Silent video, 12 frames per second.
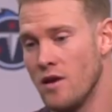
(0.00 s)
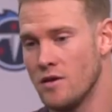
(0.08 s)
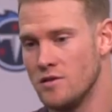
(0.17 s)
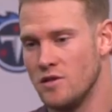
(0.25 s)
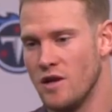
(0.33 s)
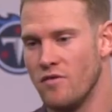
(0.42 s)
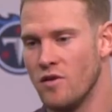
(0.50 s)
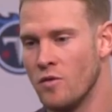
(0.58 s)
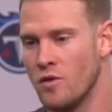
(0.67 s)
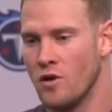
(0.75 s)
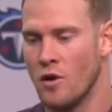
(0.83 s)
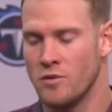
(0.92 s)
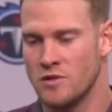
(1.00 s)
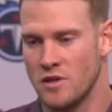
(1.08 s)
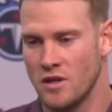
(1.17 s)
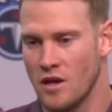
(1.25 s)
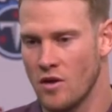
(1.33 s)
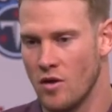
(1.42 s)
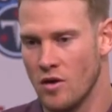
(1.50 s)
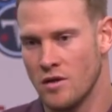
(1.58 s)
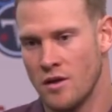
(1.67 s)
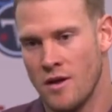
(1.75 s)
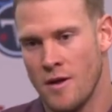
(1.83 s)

because you never know when your number's going to get called.